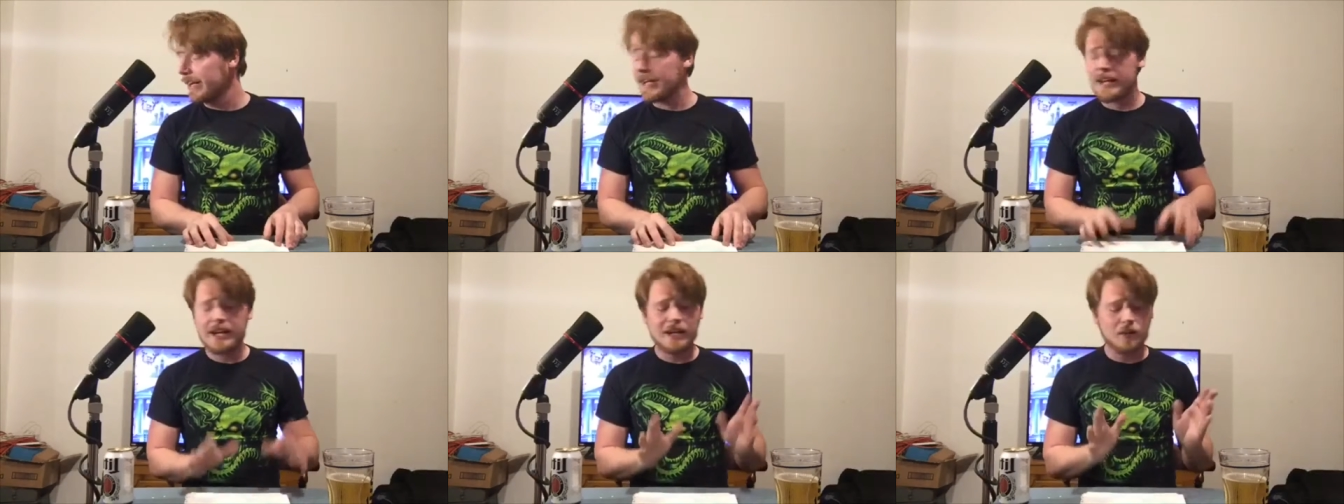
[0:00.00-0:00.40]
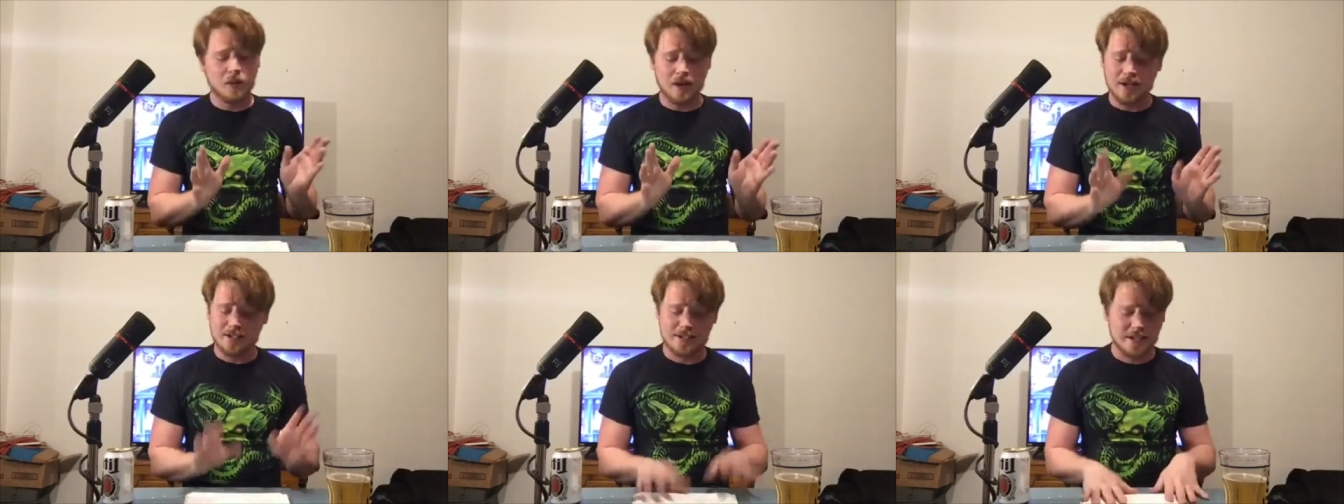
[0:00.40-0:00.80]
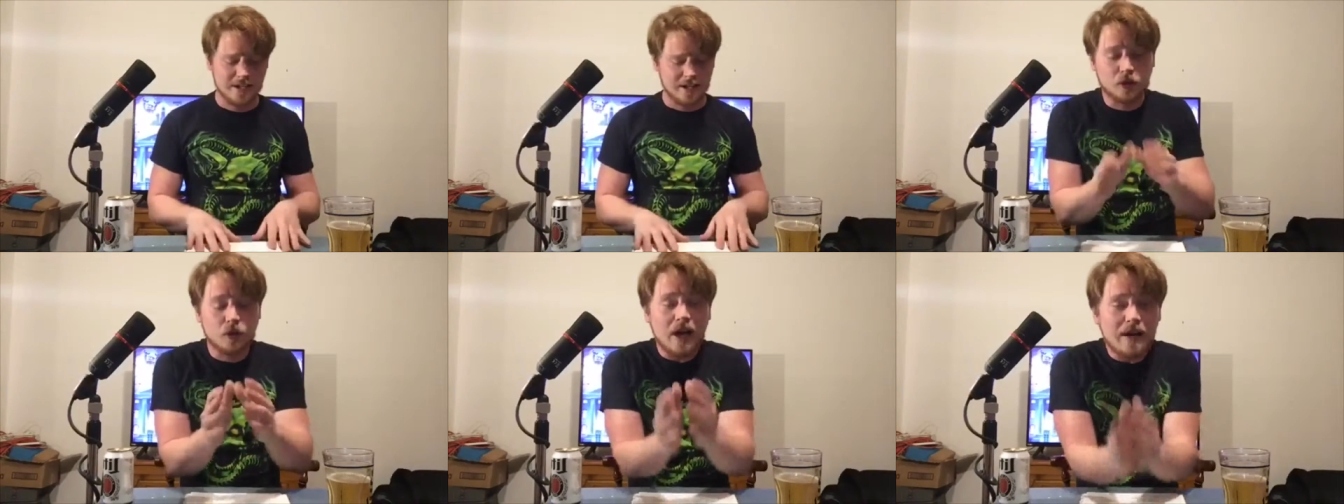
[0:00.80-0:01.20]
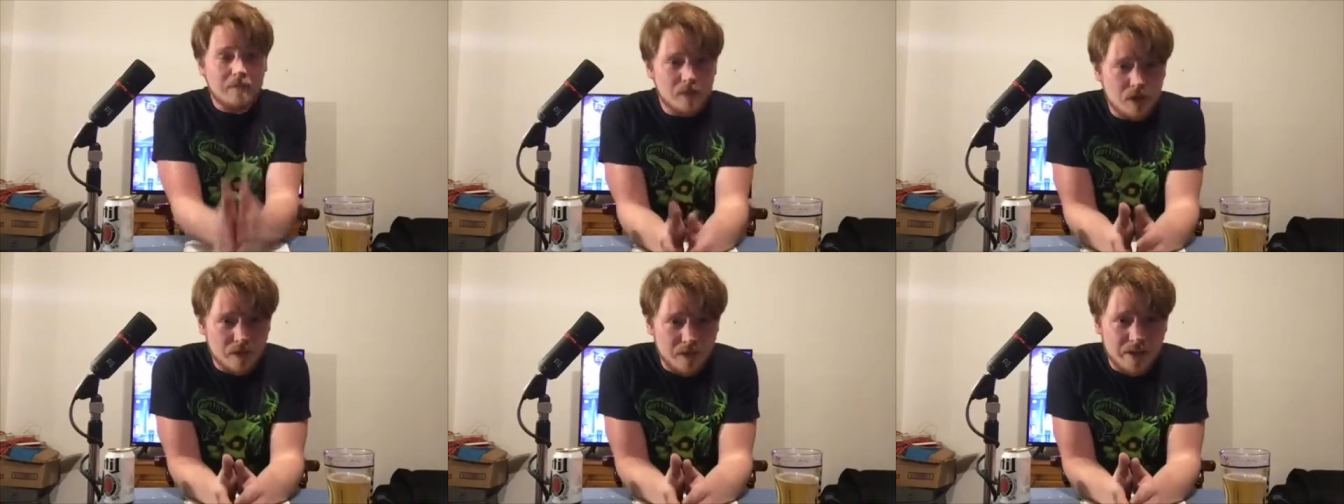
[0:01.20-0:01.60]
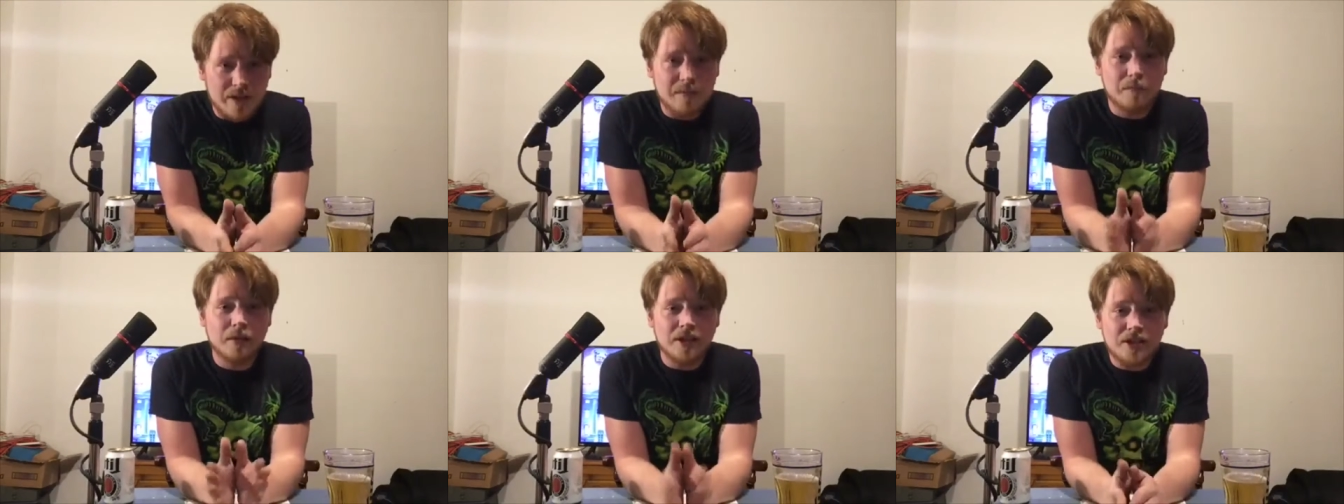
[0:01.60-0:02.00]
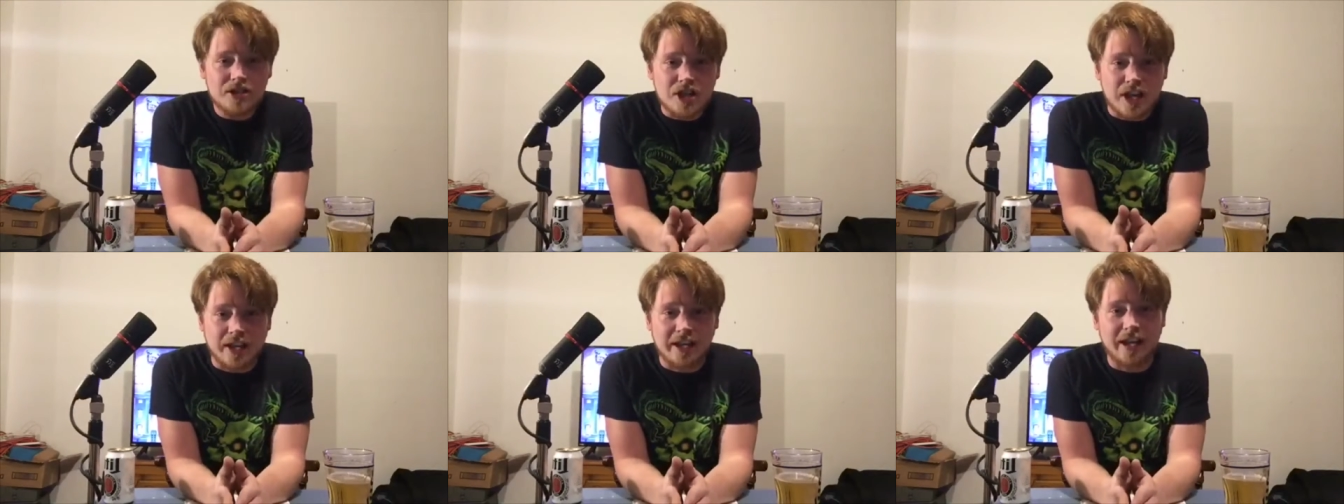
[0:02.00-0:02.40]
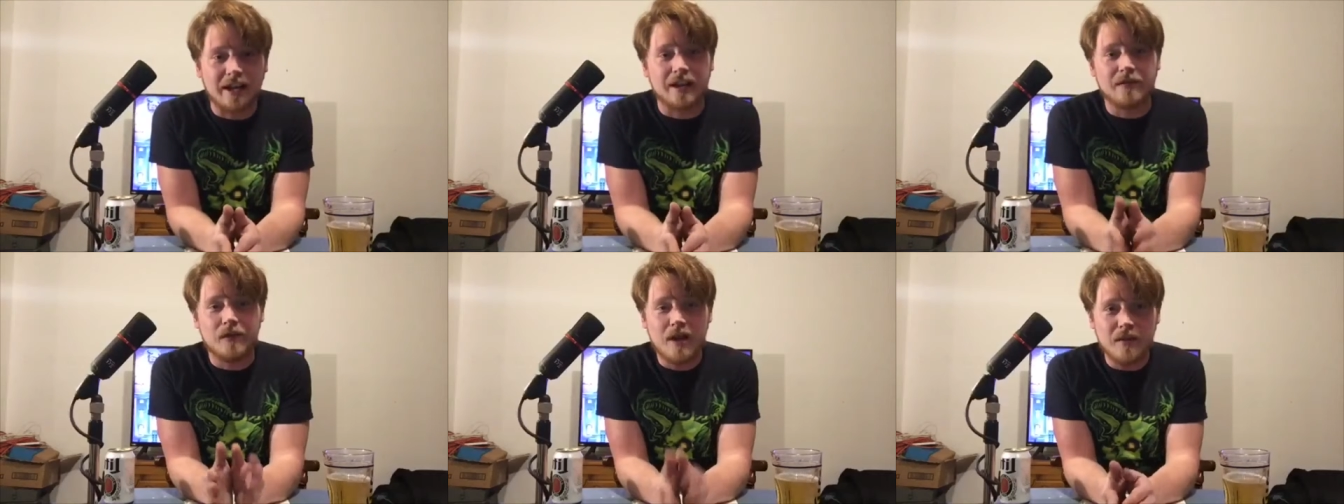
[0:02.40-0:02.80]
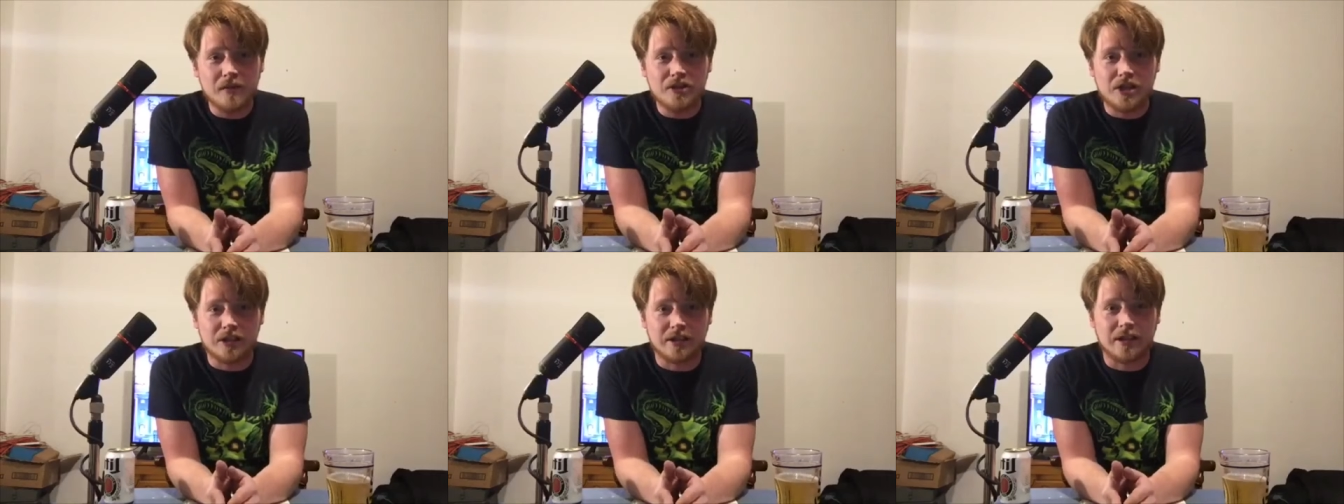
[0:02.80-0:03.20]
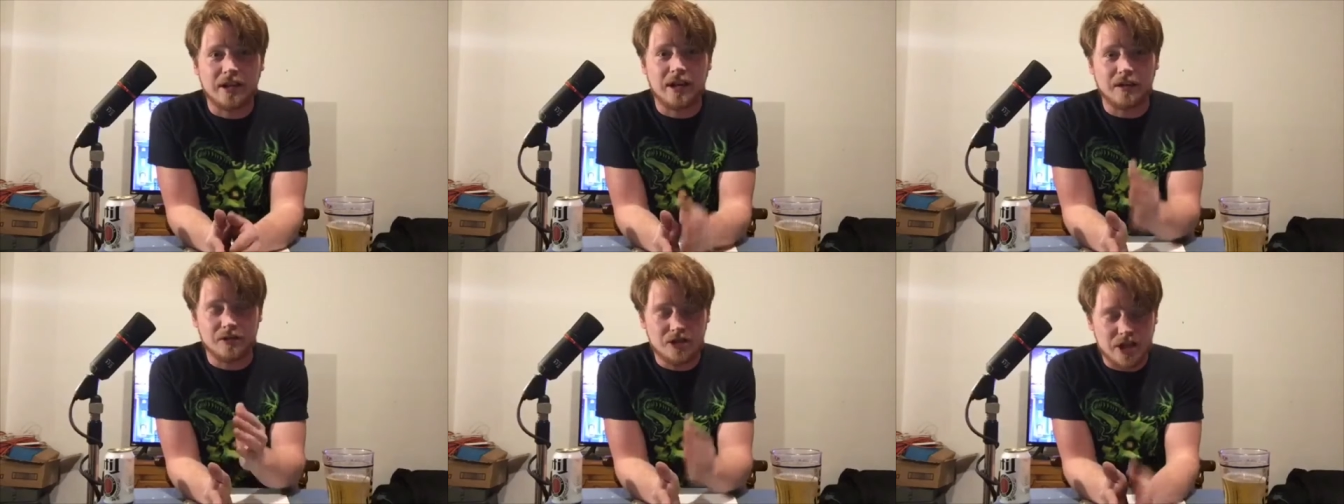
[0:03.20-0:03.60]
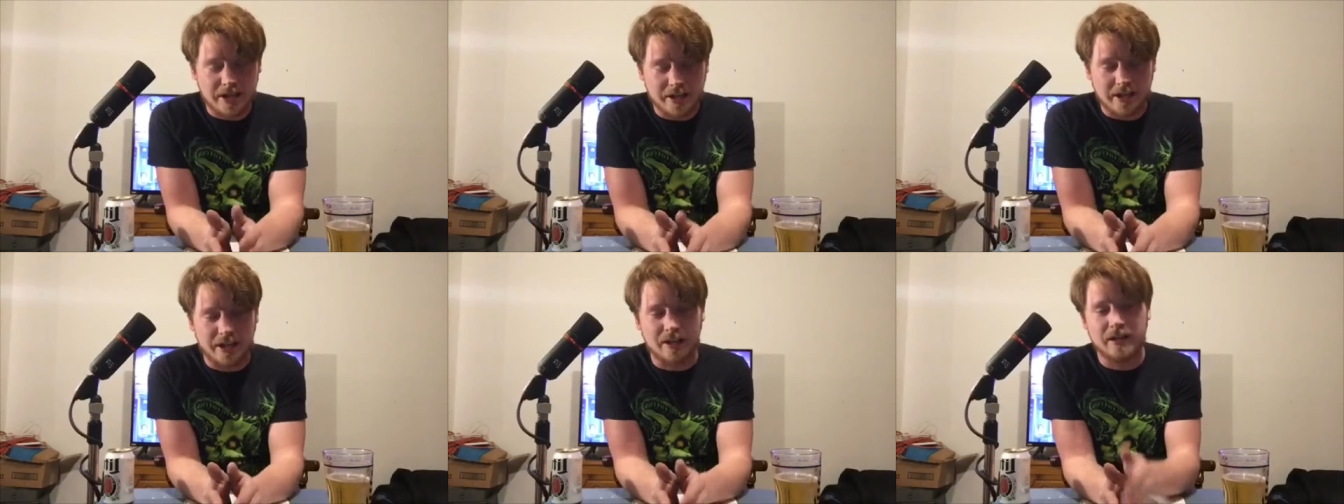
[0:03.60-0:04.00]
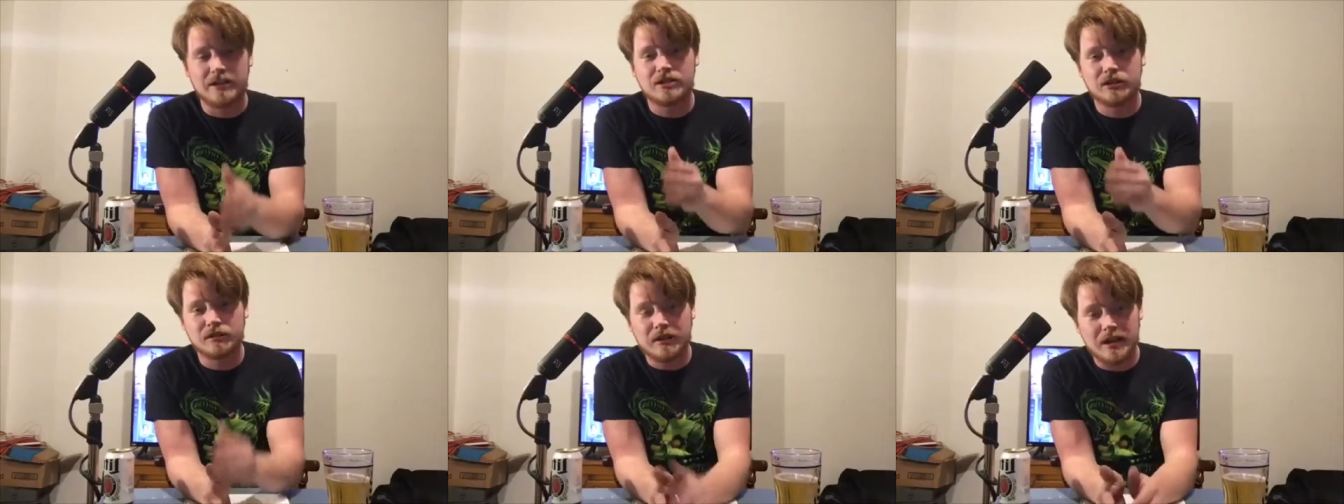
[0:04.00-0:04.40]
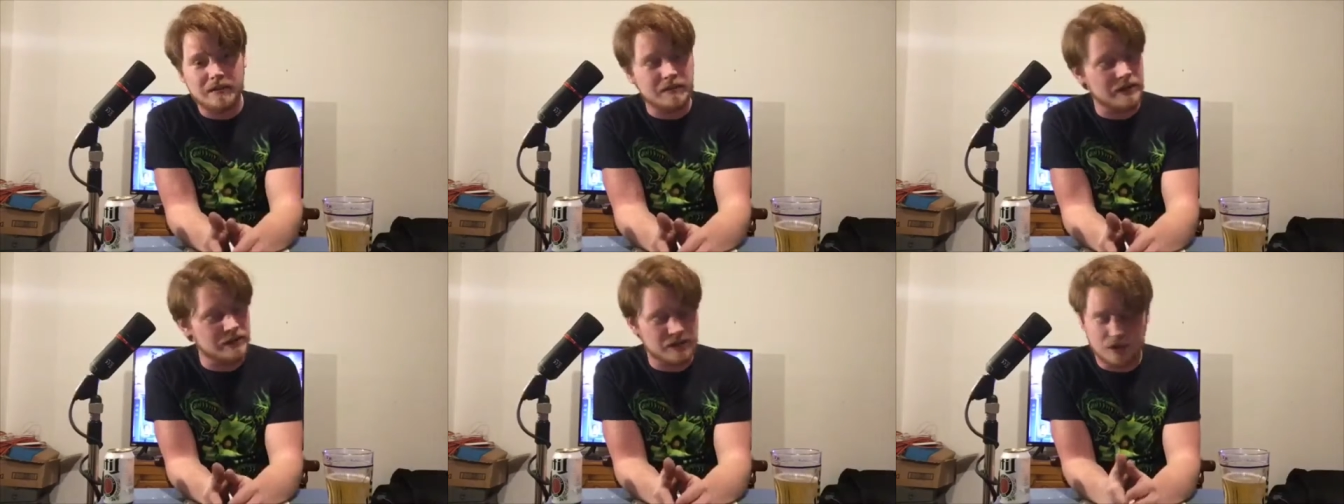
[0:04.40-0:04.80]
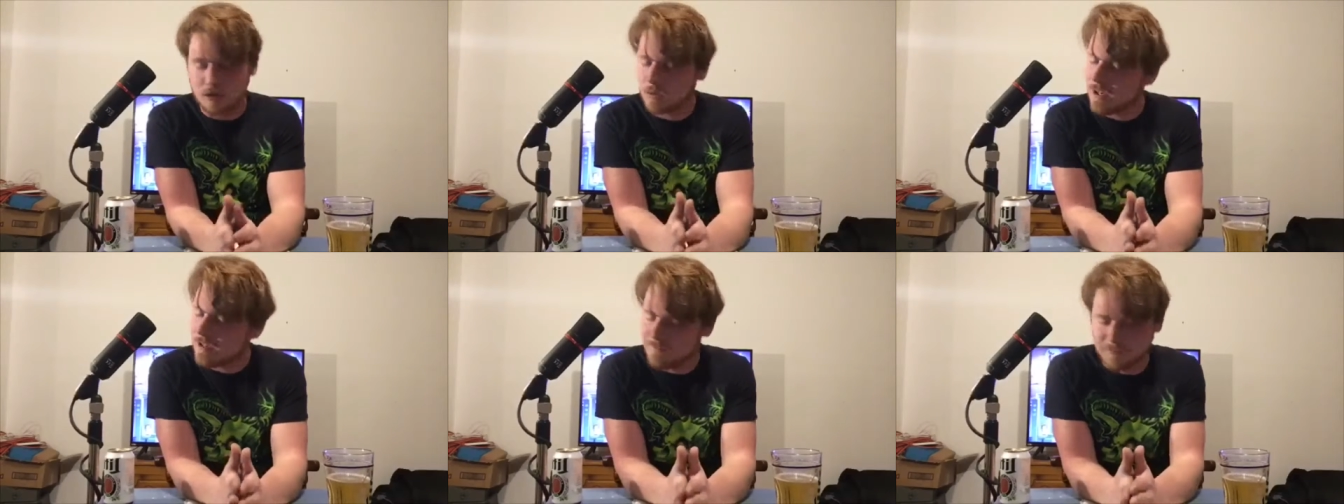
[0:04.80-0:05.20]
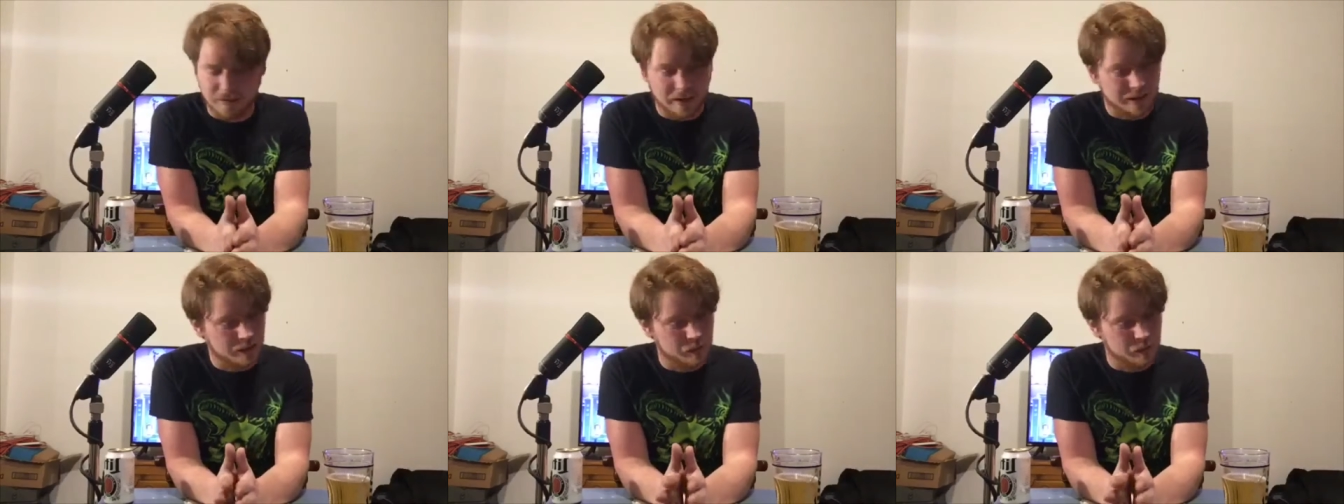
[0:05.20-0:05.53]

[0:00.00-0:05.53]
Anyways, great movie. Please check it out. If you haven't checked it out, check it out. It's a great flick.